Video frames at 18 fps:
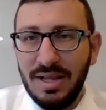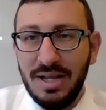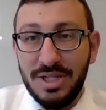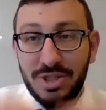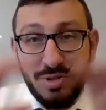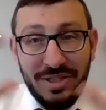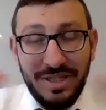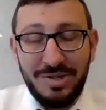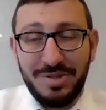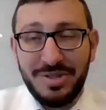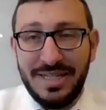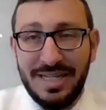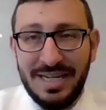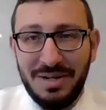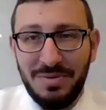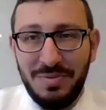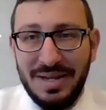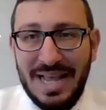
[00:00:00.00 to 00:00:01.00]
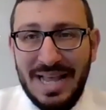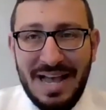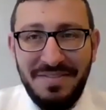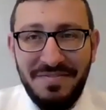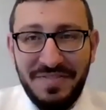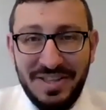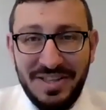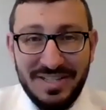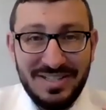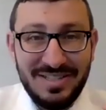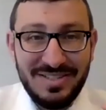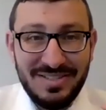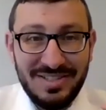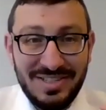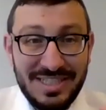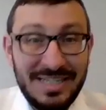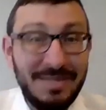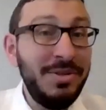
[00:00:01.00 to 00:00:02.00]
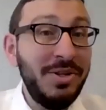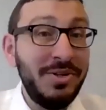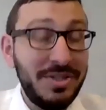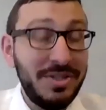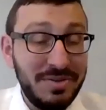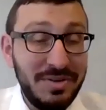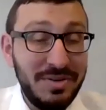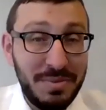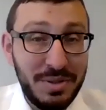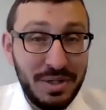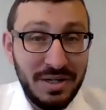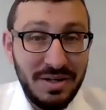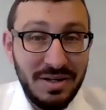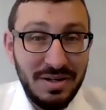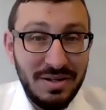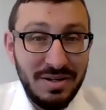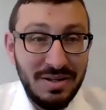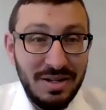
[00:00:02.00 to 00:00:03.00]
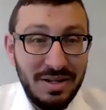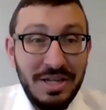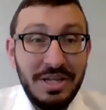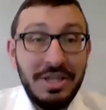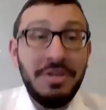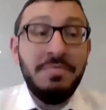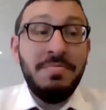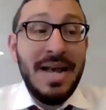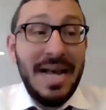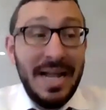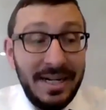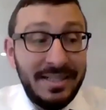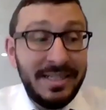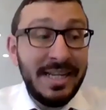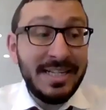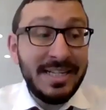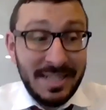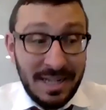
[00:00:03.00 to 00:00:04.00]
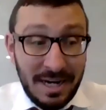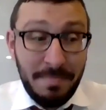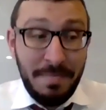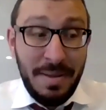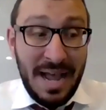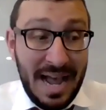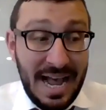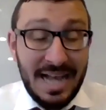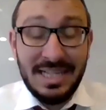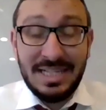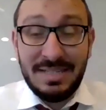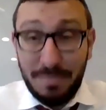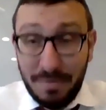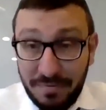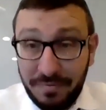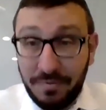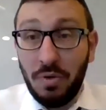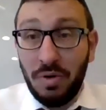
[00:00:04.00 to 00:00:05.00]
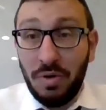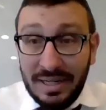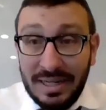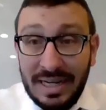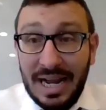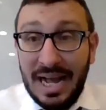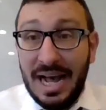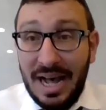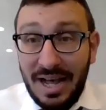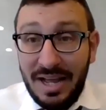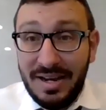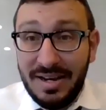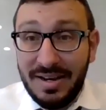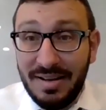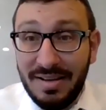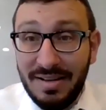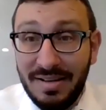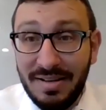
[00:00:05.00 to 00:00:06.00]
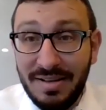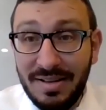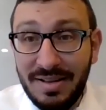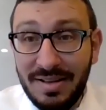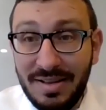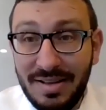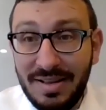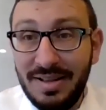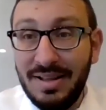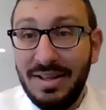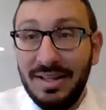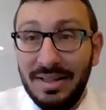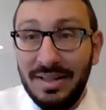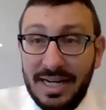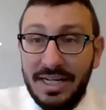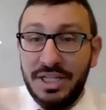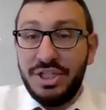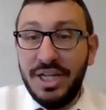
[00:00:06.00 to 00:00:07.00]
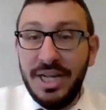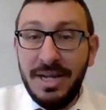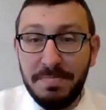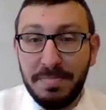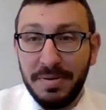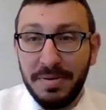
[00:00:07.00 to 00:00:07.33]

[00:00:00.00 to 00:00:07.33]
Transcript: It's interesting. We have this similar description. Humanity is going to pass before God like sheep.